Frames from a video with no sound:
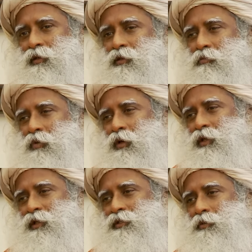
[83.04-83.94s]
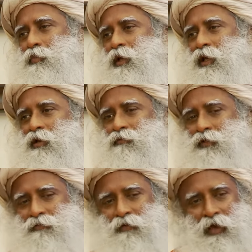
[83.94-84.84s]
Your body is a play of
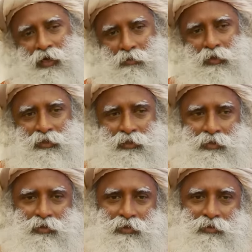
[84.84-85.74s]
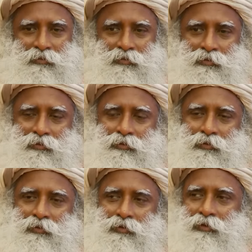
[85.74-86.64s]
these five elements.
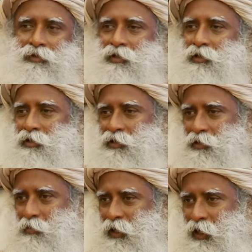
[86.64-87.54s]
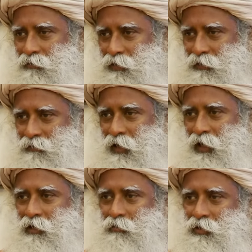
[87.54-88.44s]
The earth is a play of these
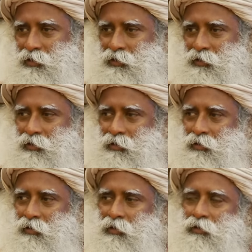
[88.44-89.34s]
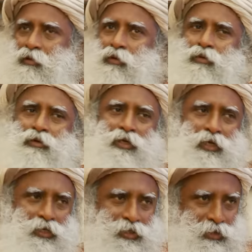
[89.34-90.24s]
five elements. The whole
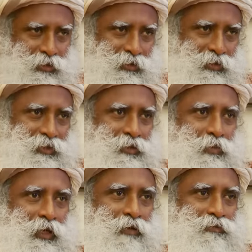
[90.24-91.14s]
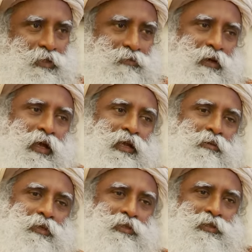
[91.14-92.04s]
creation is a play of these five
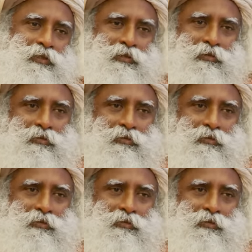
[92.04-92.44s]
elements.